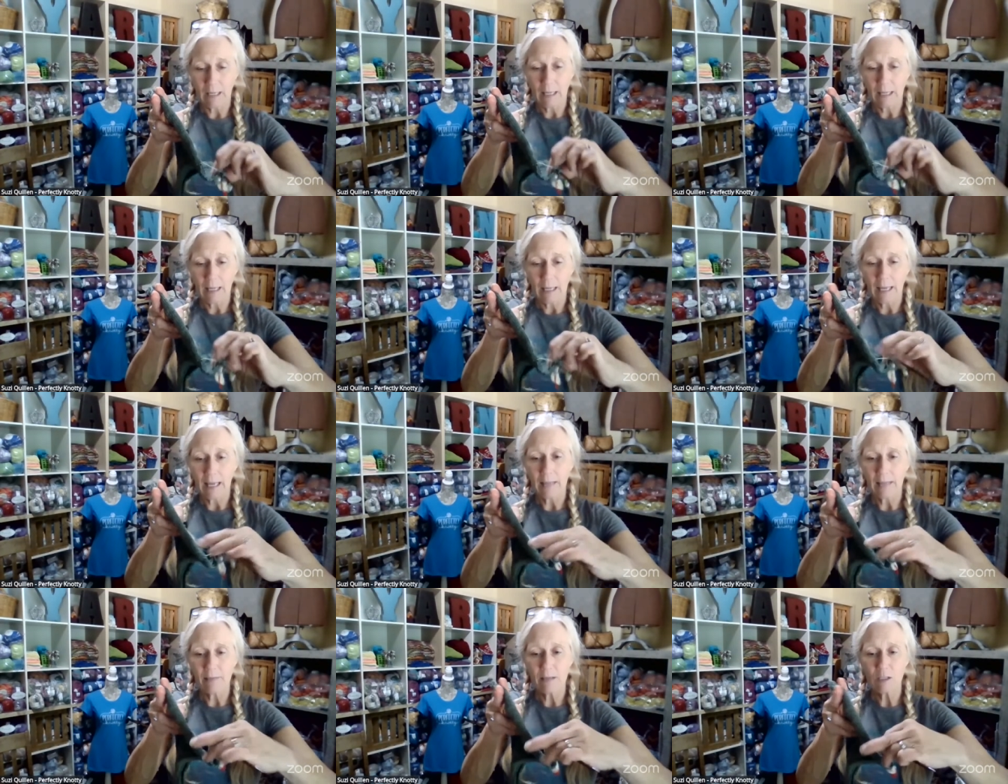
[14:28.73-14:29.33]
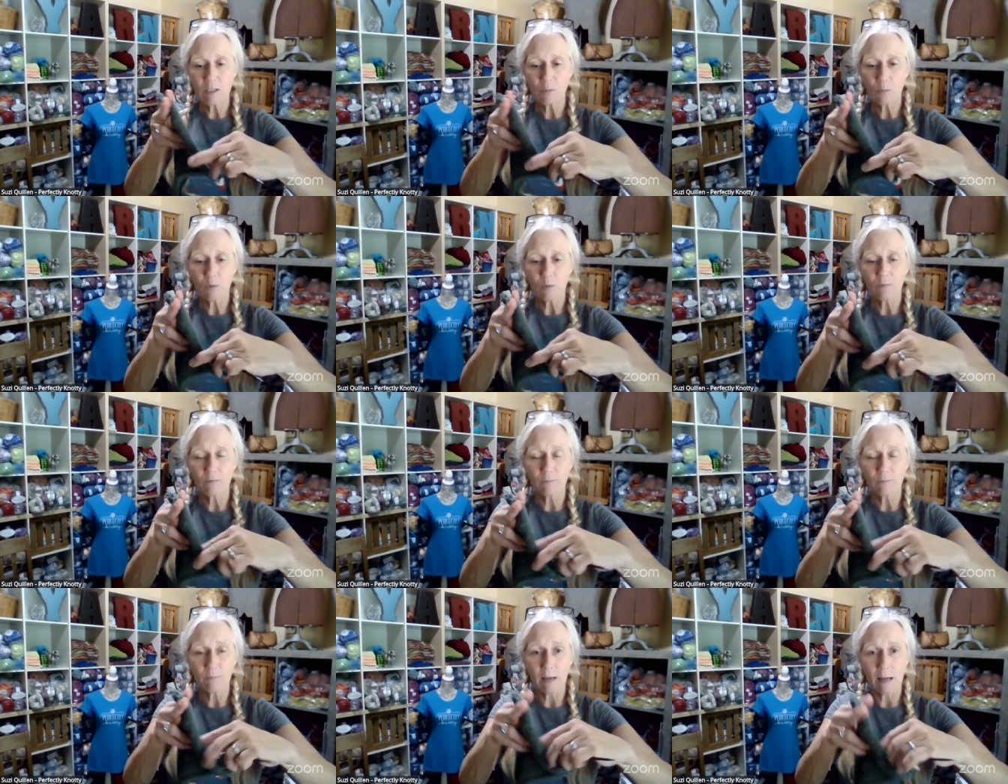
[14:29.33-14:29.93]
and this will
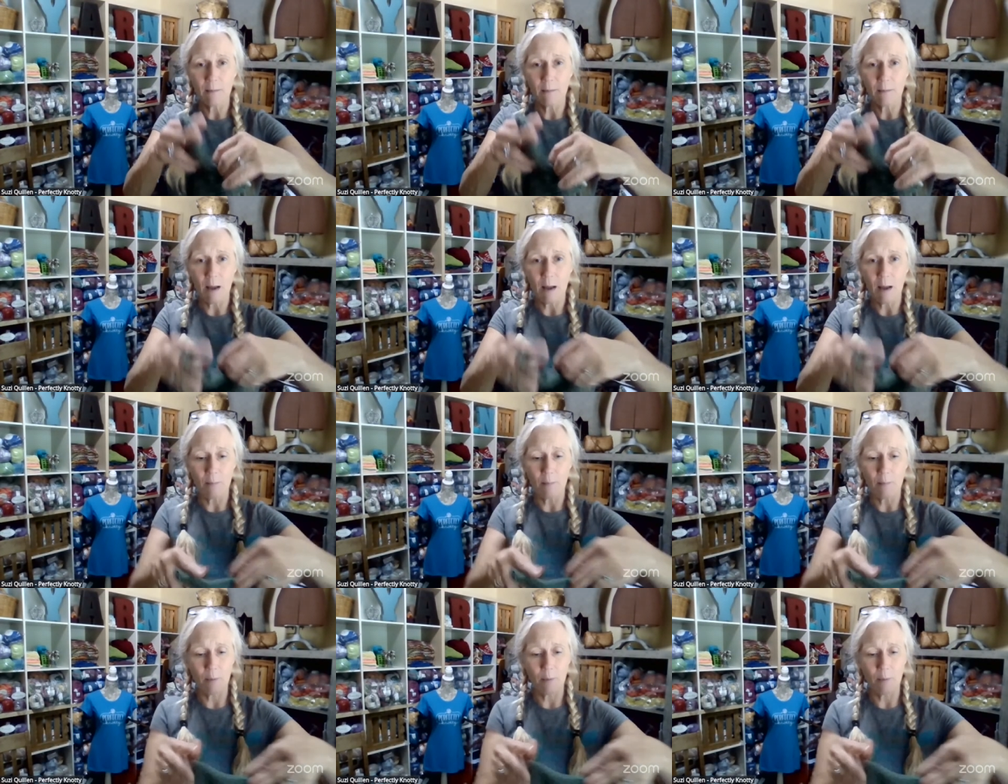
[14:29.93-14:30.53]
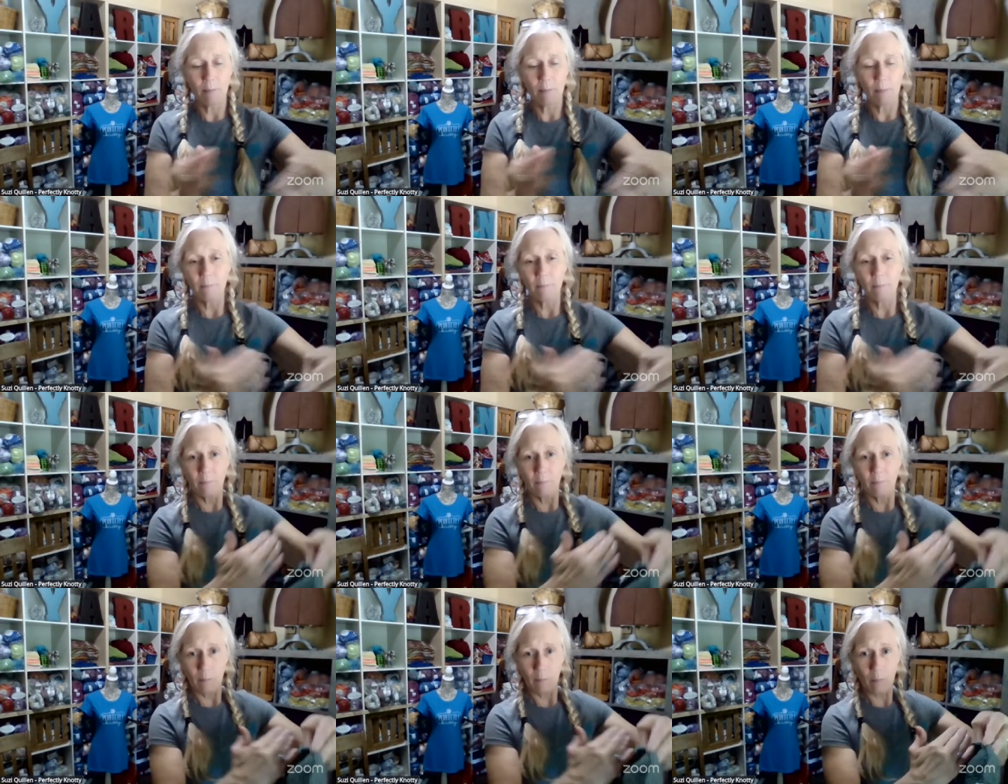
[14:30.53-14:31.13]
come up
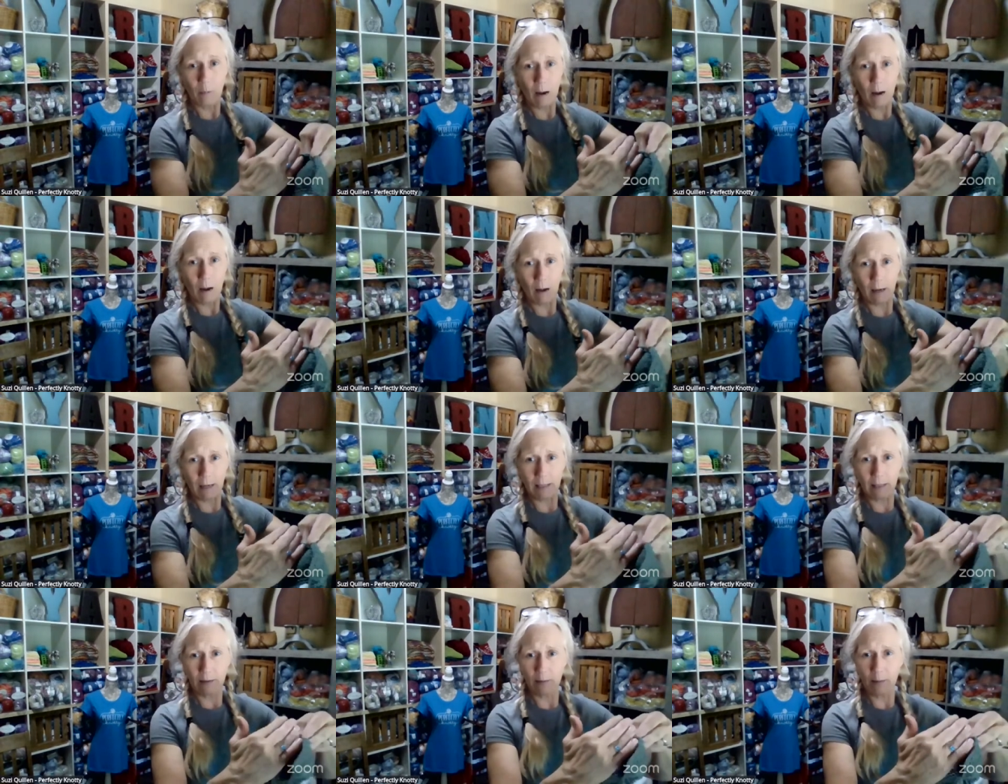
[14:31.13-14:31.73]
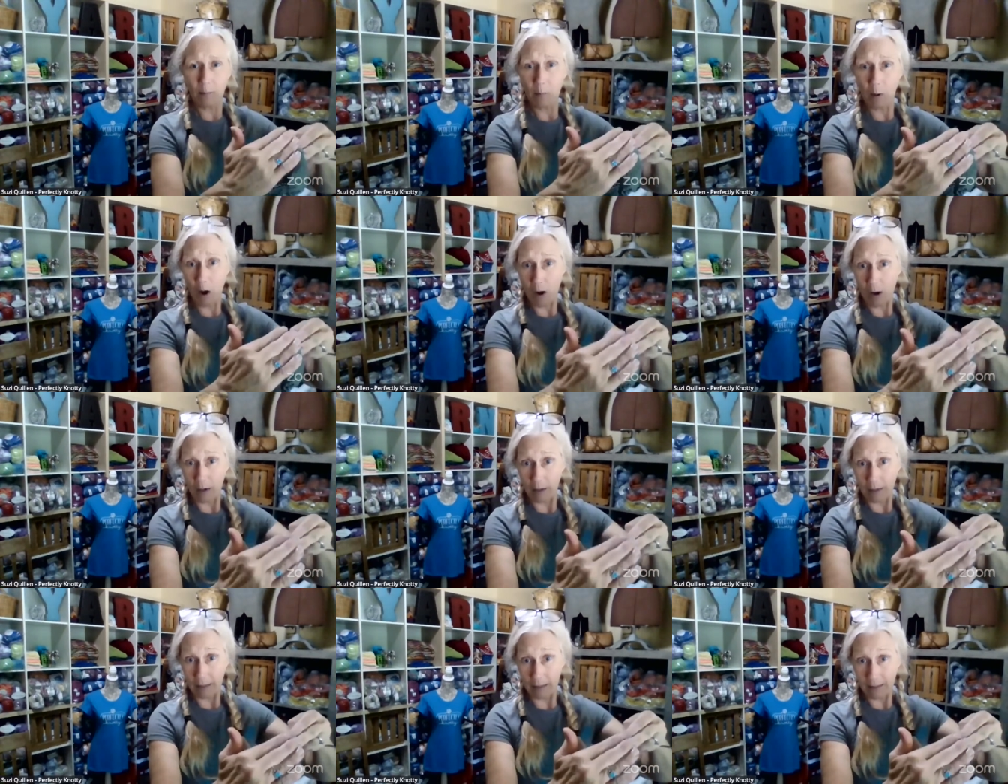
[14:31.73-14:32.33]
behind the
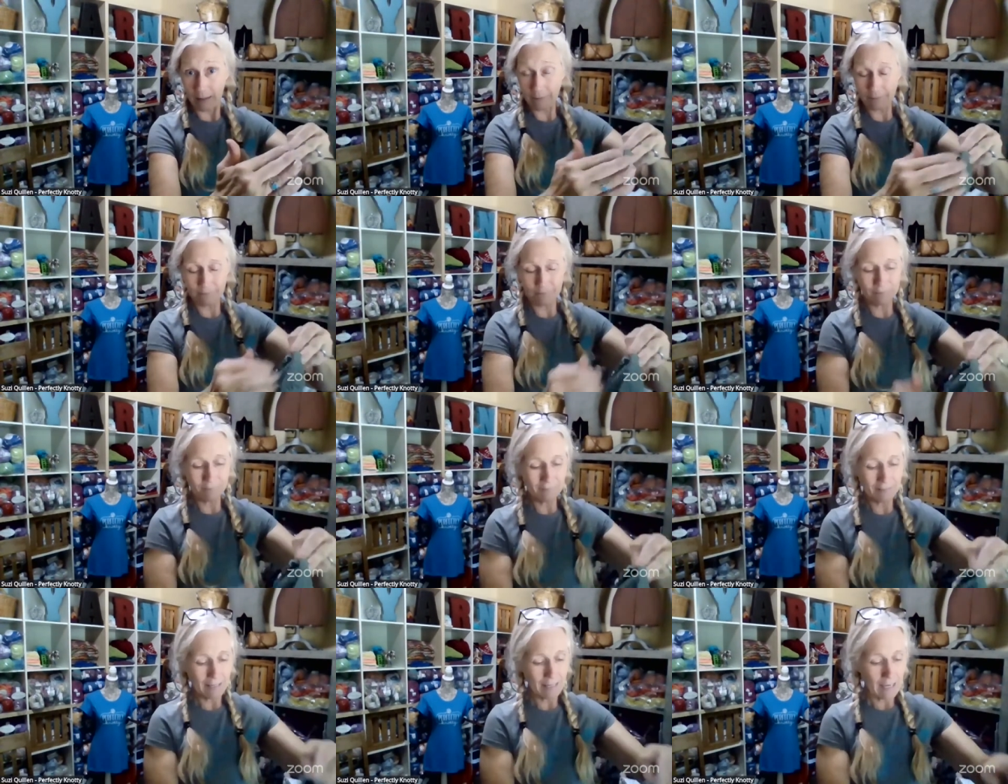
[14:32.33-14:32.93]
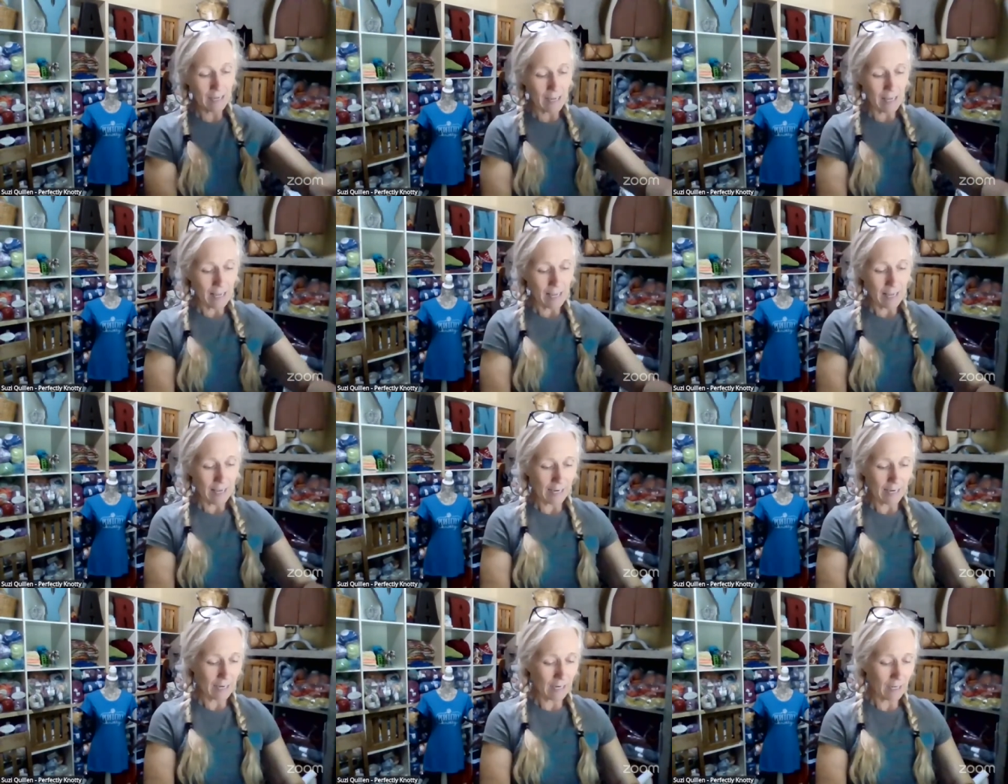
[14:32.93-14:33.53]
pocket,
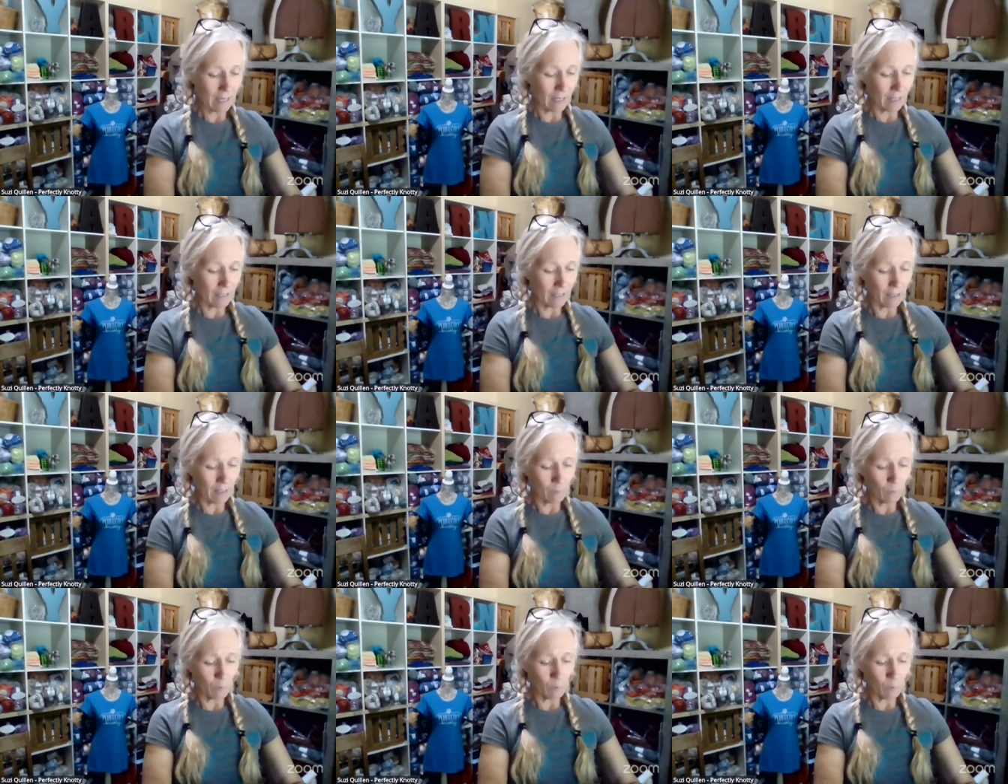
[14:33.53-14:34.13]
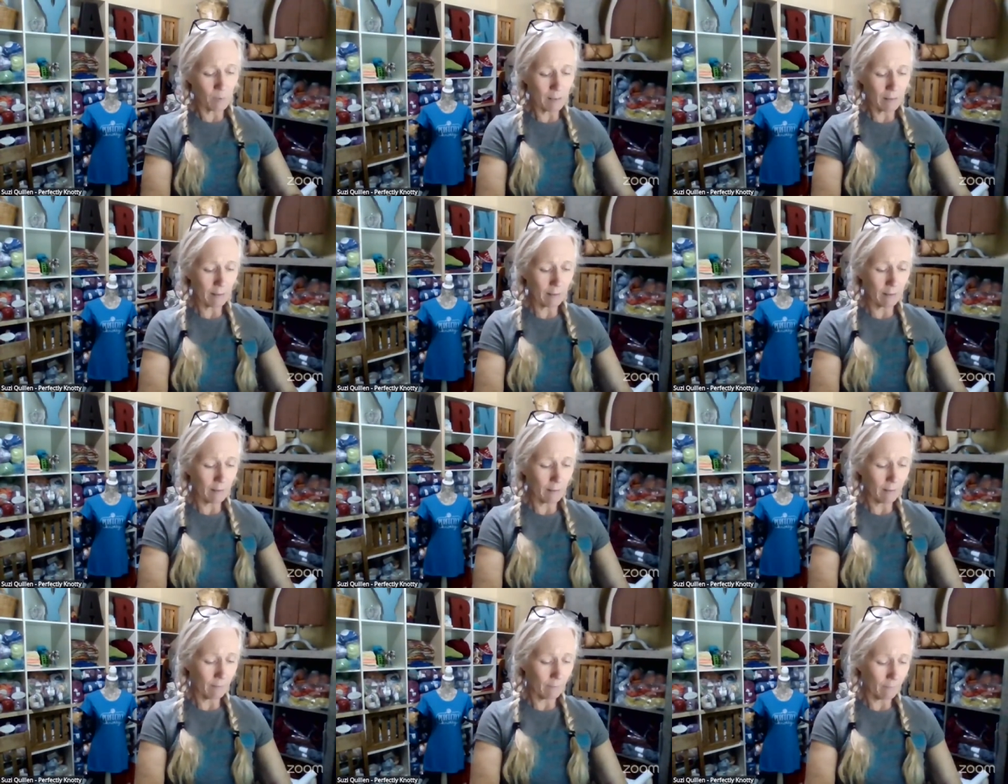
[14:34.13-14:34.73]
and I will
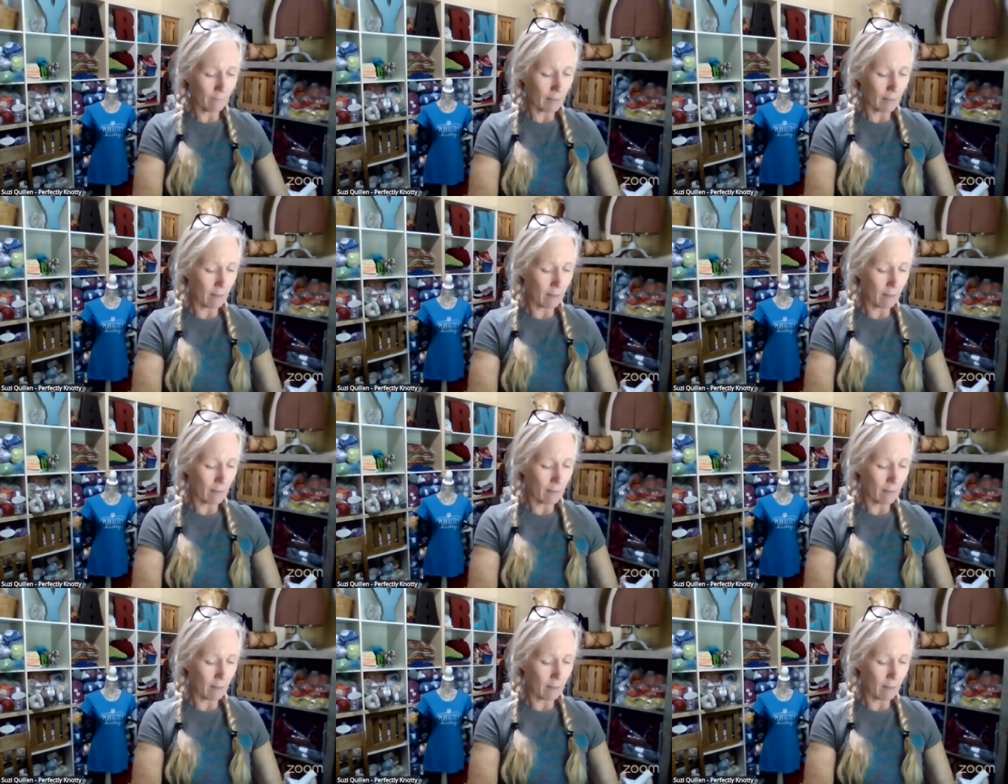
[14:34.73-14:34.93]
be